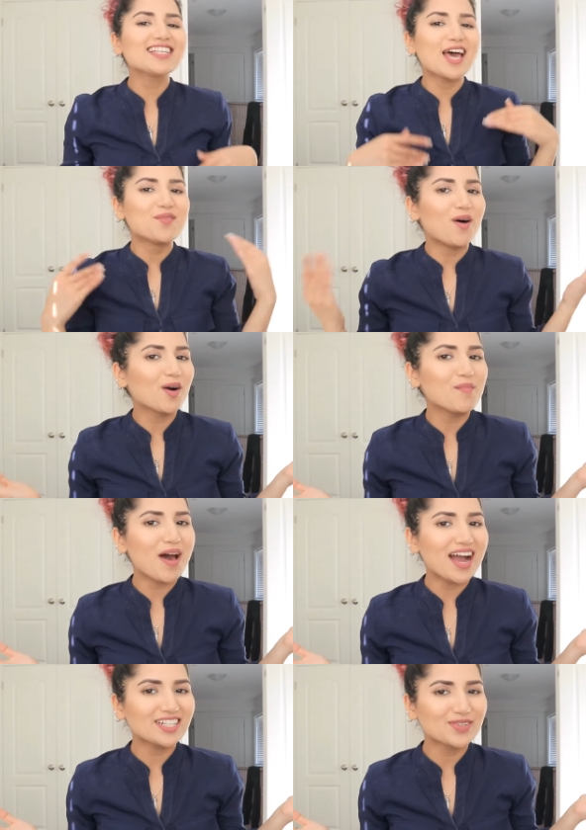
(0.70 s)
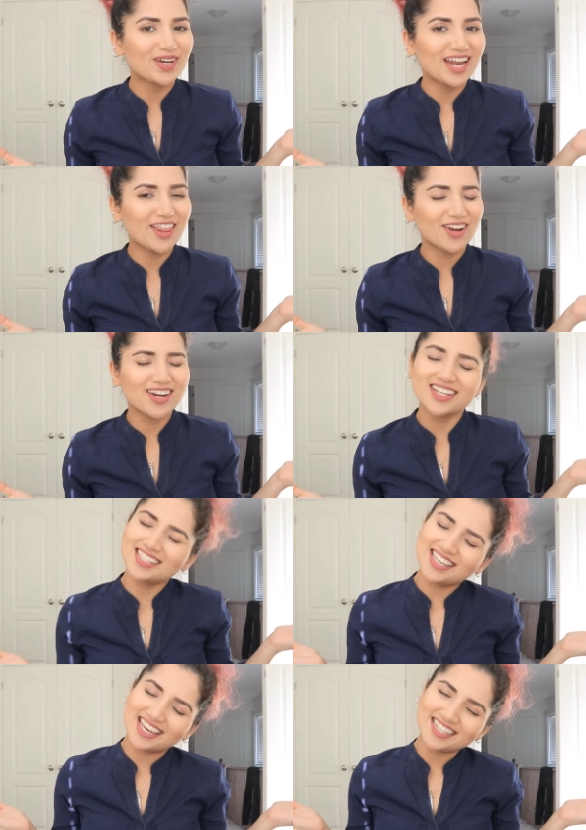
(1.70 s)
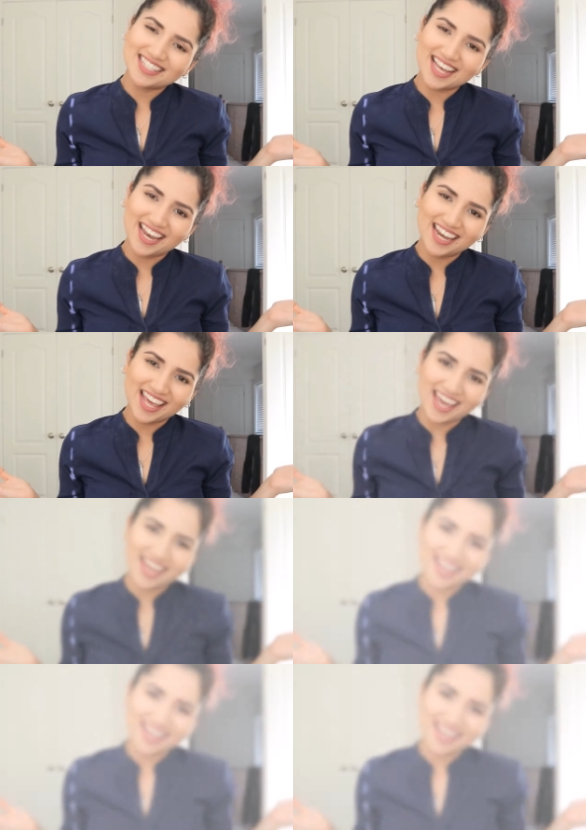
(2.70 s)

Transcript: and welcome back to another Skit Sunday.